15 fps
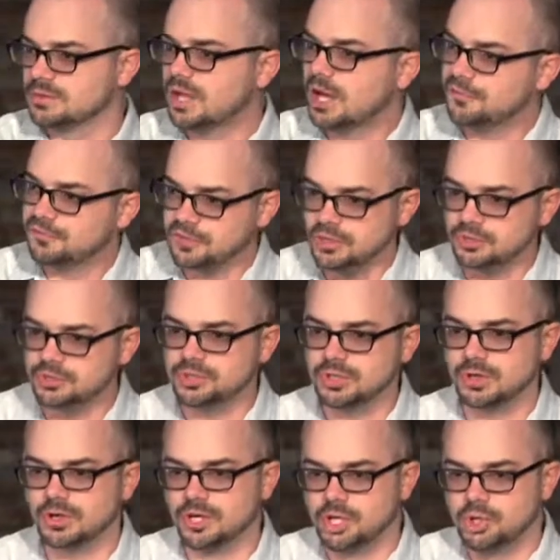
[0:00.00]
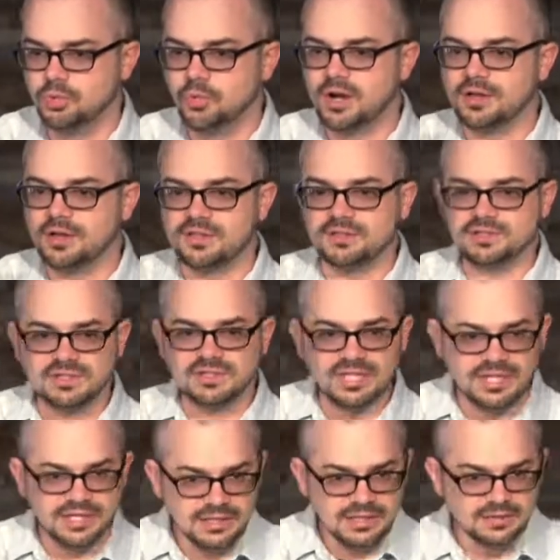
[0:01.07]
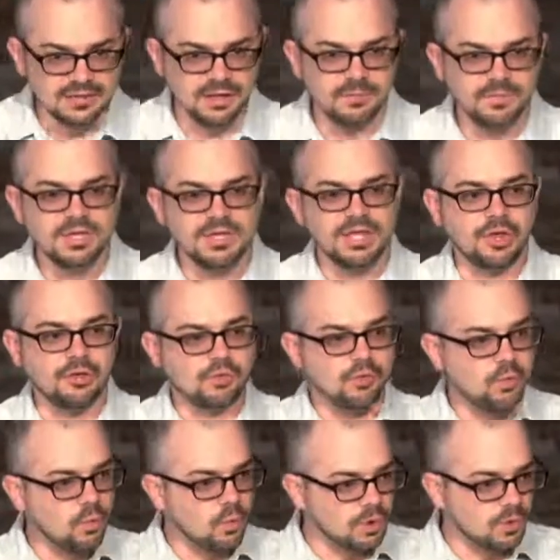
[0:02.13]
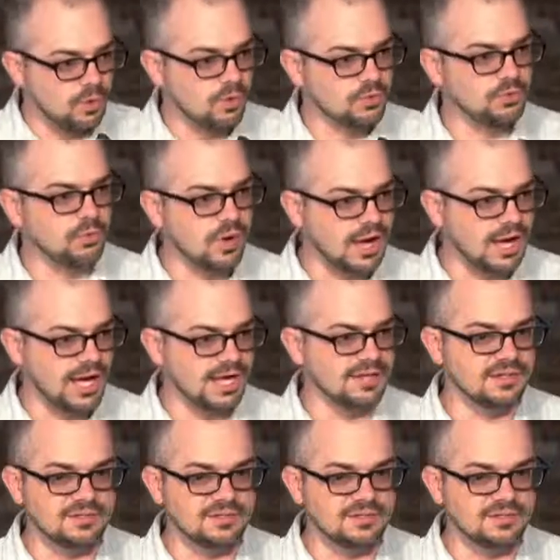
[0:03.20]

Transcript: A future where this kingdom is worldwide.